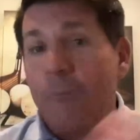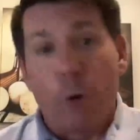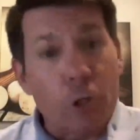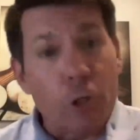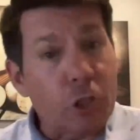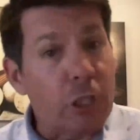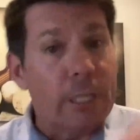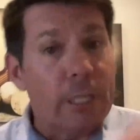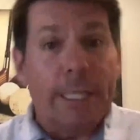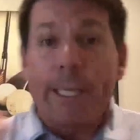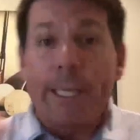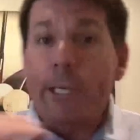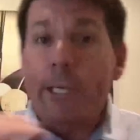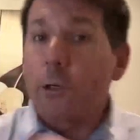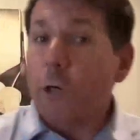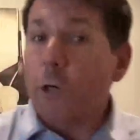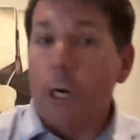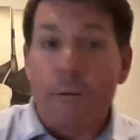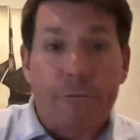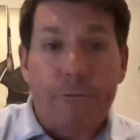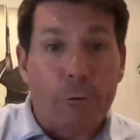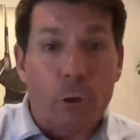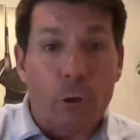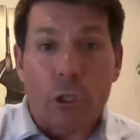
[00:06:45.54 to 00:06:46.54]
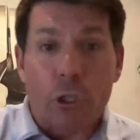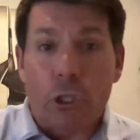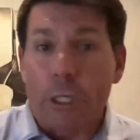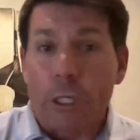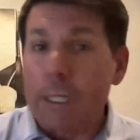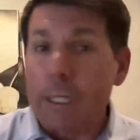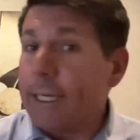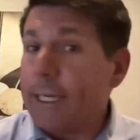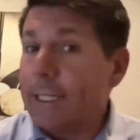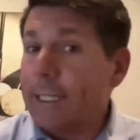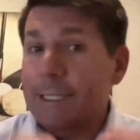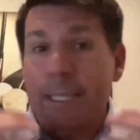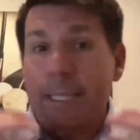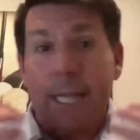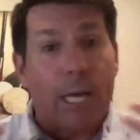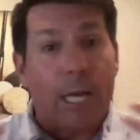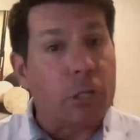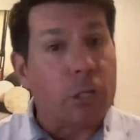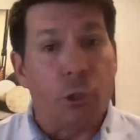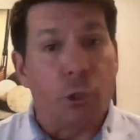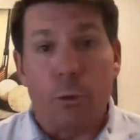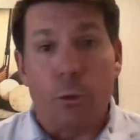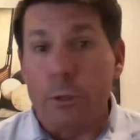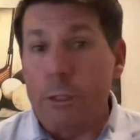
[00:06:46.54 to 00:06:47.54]
Fortunately or unfortunately, it's
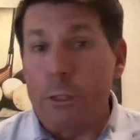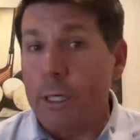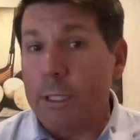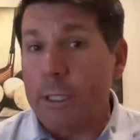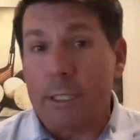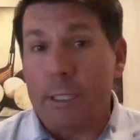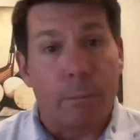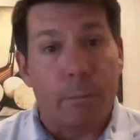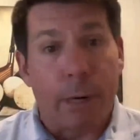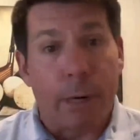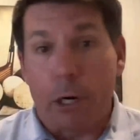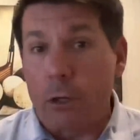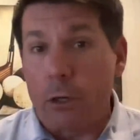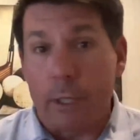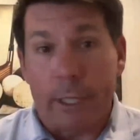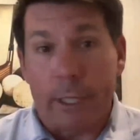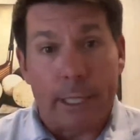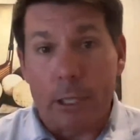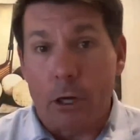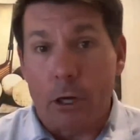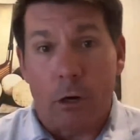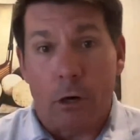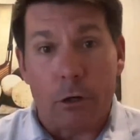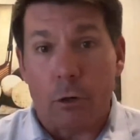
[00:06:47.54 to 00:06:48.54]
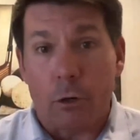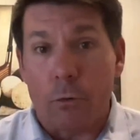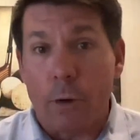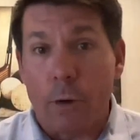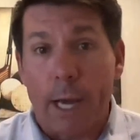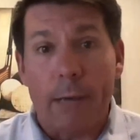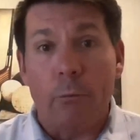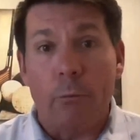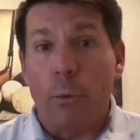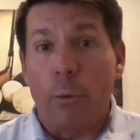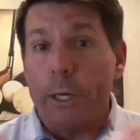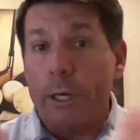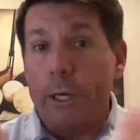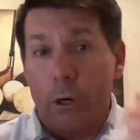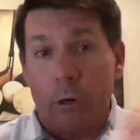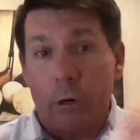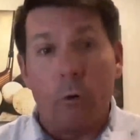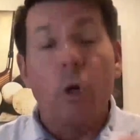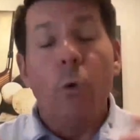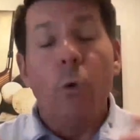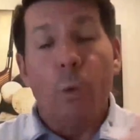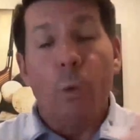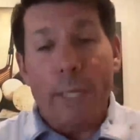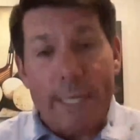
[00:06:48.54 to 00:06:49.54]
not shooting ducks in a barrel any longer, right?
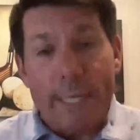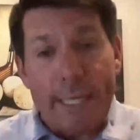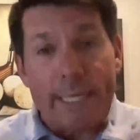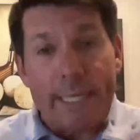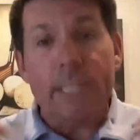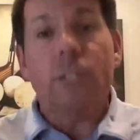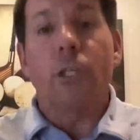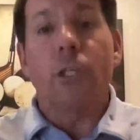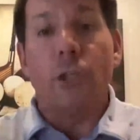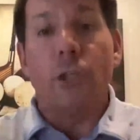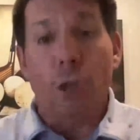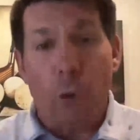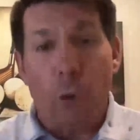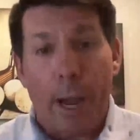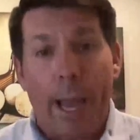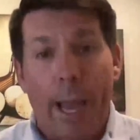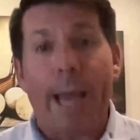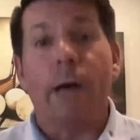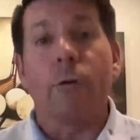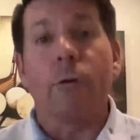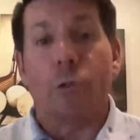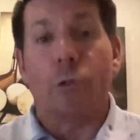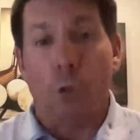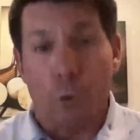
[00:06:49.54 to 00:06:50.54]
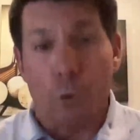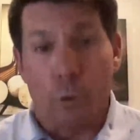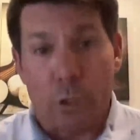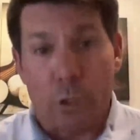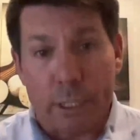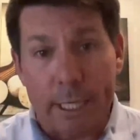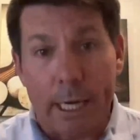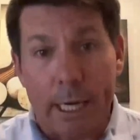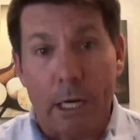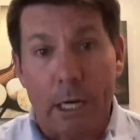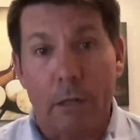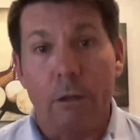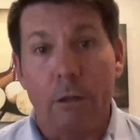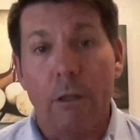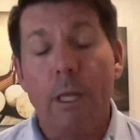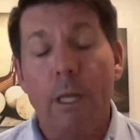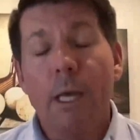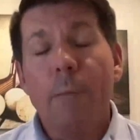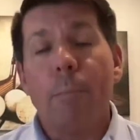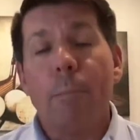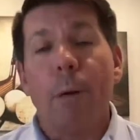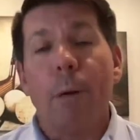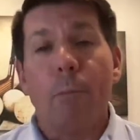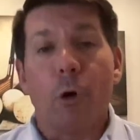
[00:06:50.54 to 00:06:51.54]
We need to know how to
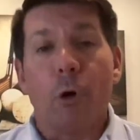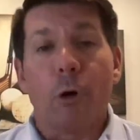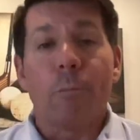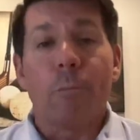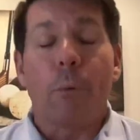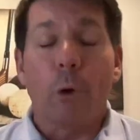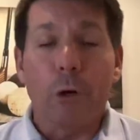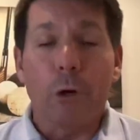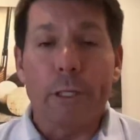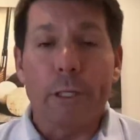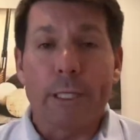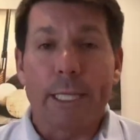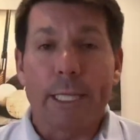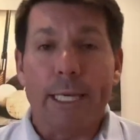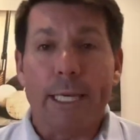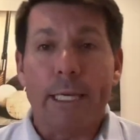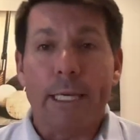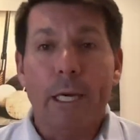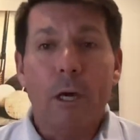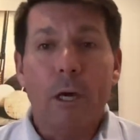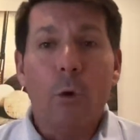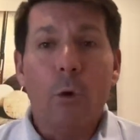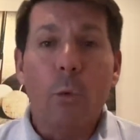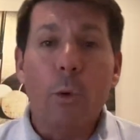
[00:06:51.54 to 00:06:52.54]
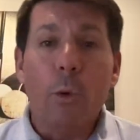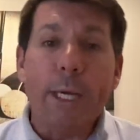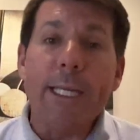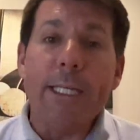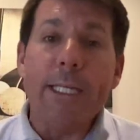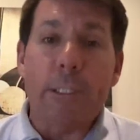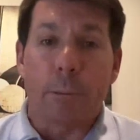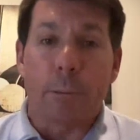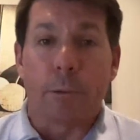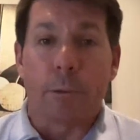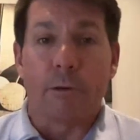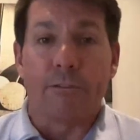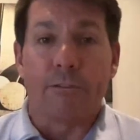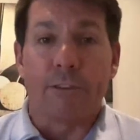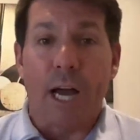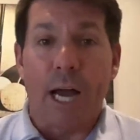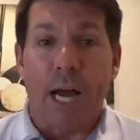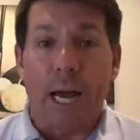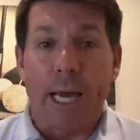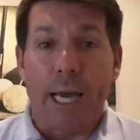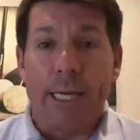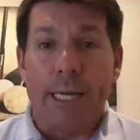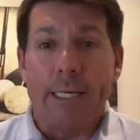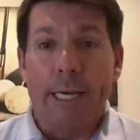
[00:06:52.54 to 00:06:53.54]
sell, but more importantly, we need to
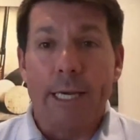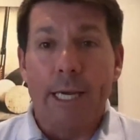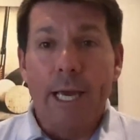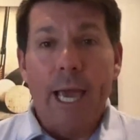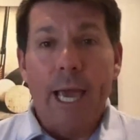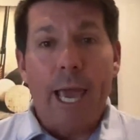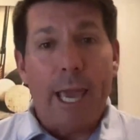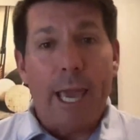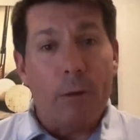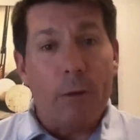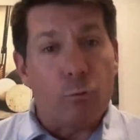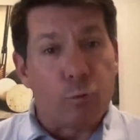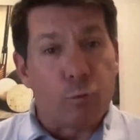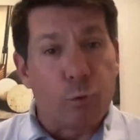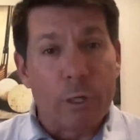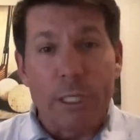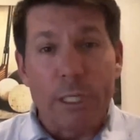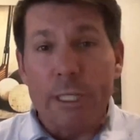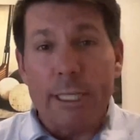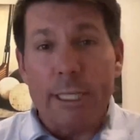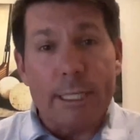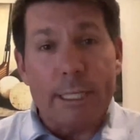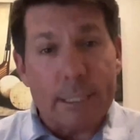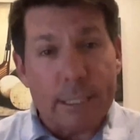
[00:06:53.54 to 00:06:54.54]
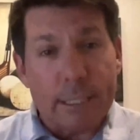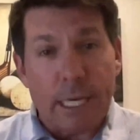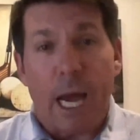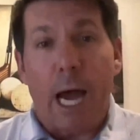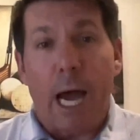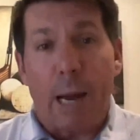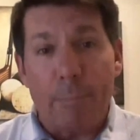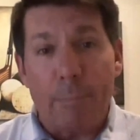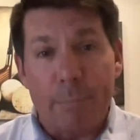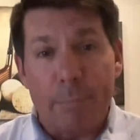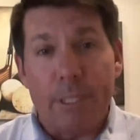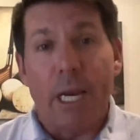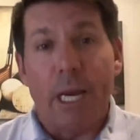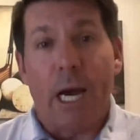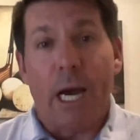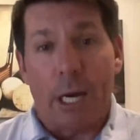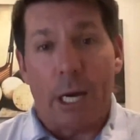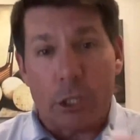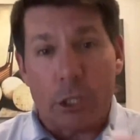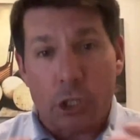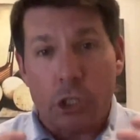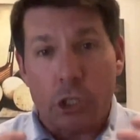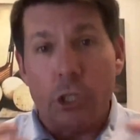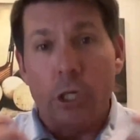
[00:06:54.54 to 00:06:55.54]
provide a really
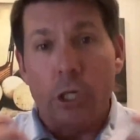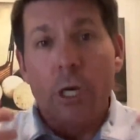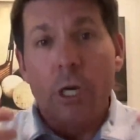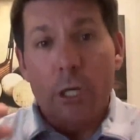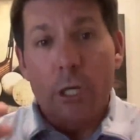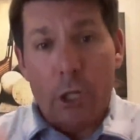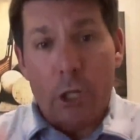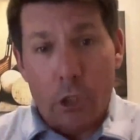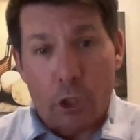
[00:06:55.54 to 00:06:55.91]
top-notch